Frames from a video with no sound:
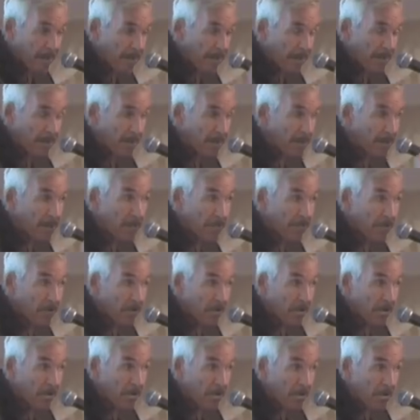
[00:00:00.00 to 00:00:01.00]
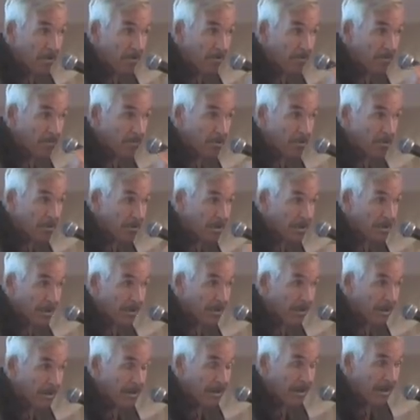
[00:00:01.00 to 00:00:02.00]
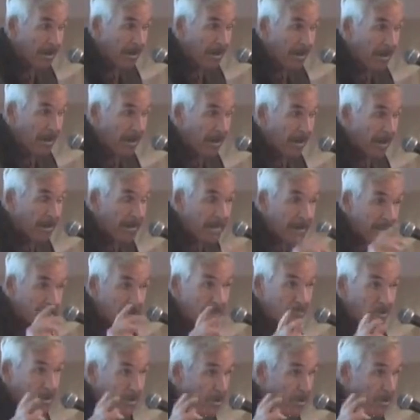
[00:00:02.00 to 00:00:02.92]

scientific bullseye. And that's